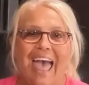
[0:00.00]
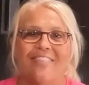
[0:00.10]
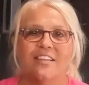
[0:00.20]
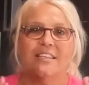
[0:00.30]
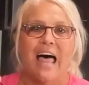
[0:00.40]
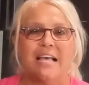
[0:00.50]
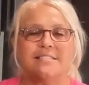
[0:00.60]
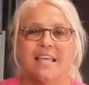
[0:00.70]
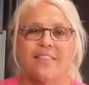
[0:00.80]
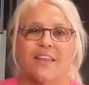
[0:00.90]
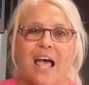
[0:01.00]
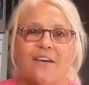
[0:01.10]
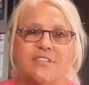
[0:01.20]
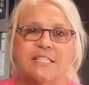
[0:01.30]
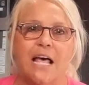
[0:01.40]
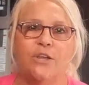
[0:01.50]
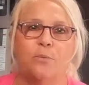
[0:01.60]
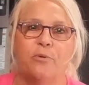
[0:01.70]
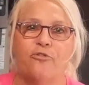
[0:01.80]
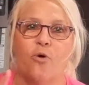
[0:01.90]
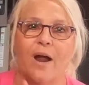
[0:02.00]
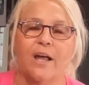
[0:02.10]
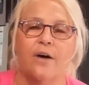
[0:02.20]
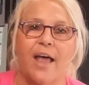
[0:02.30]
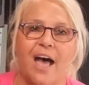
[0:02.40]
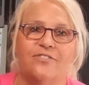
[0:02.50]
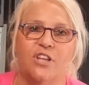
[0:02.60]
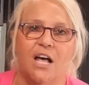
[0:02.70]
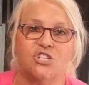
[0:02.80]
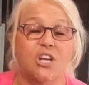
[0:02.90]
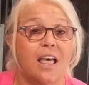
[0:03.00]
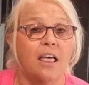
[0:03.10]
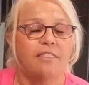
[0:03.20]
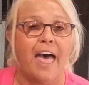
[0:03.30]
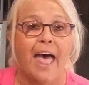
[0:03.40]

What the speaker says: And the last thing that I have to tell you before I go to have lunch, the